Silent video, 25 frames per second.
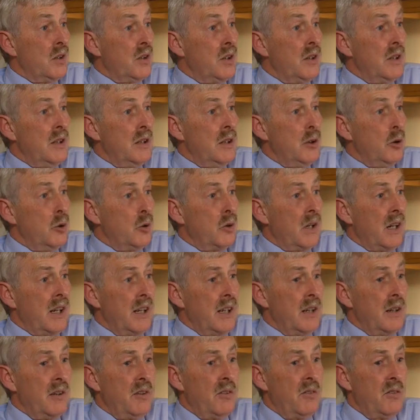to the
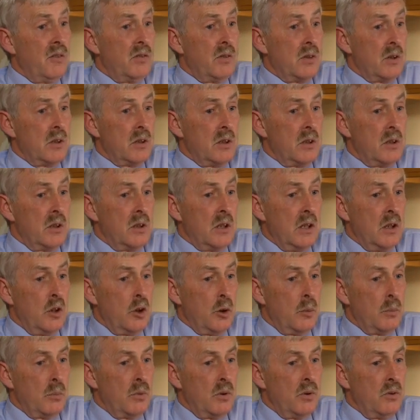UK for a
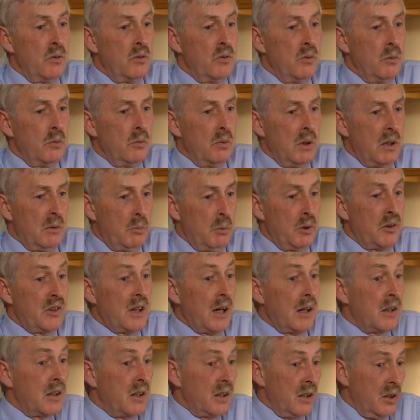number of, we
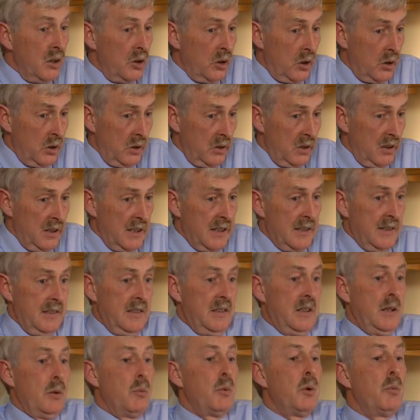started in Northern
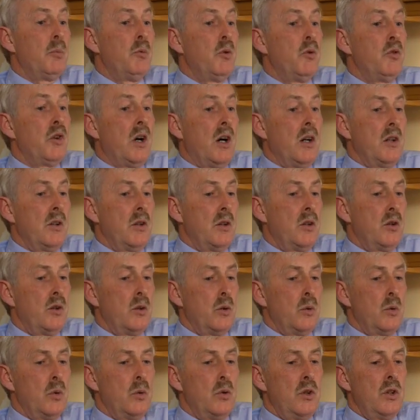Ireland, then we moved on
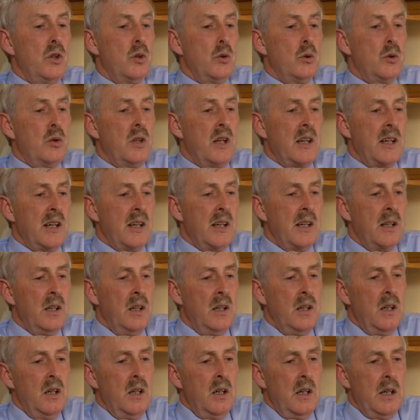to the UK
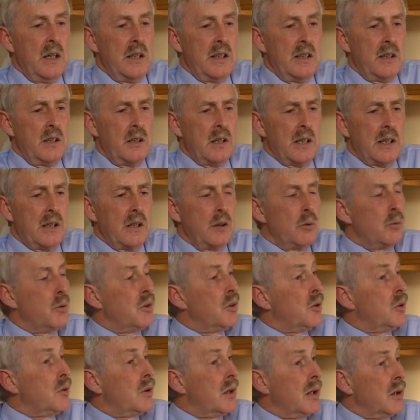in, I think it was
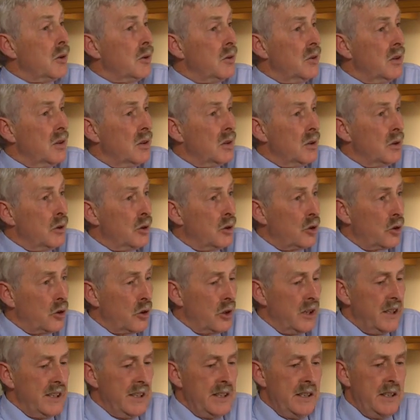
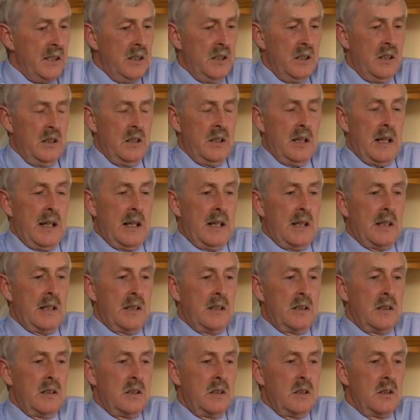2003,
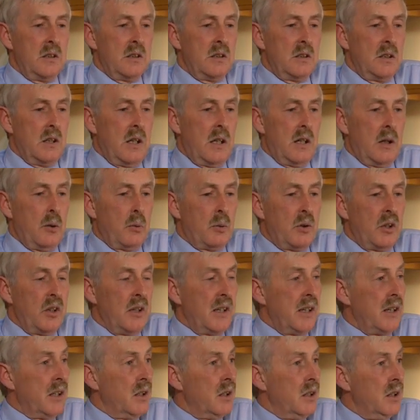and we're
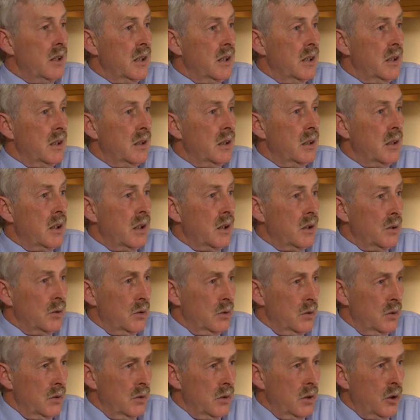there in
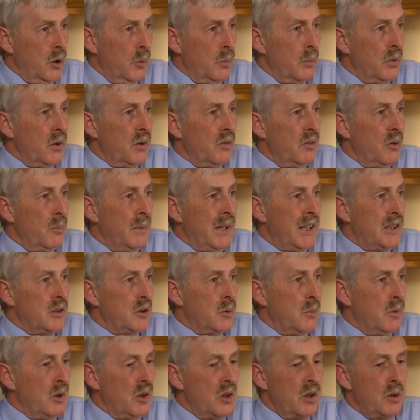a number of the major
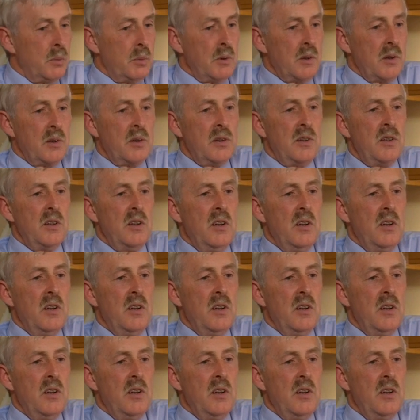multiples.